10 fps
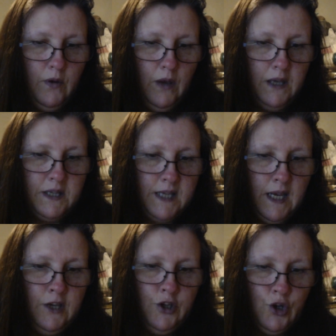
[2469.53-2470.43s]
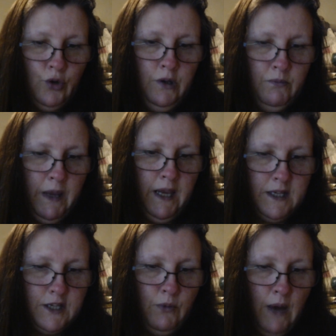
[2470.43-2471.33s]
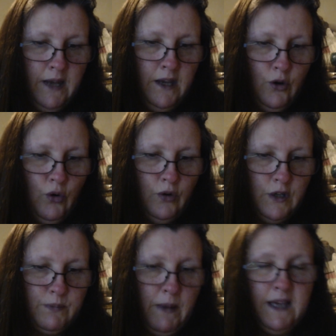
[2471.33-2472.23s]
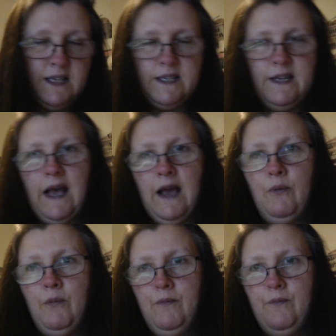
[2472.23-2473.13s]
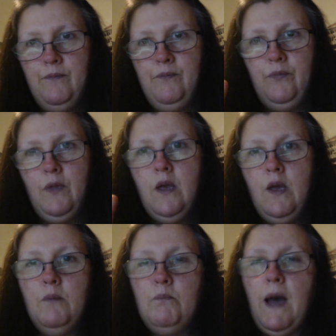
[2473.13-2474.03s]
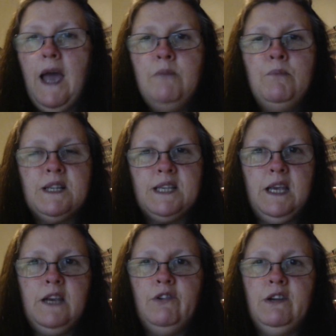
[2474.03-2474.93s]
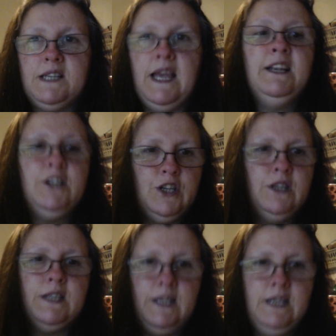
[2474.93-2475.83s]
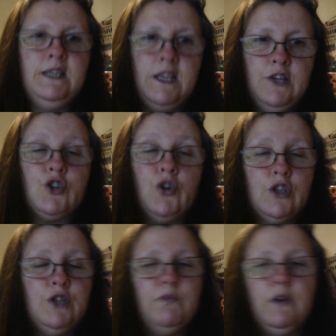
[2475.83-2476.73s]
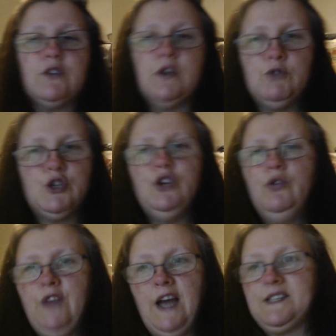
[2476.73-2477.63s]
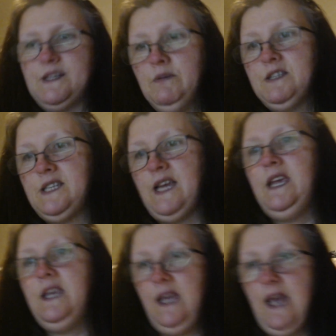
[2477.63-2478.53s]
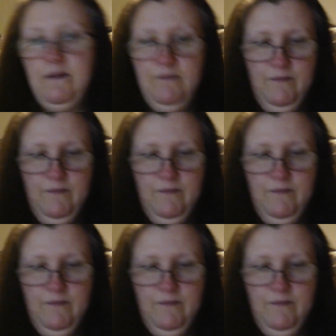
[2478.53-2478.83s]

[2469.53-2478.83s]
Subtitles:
It's saying join B to any corner space. Now pay particular attention to these instructions, because I'm sure that's a mistake again,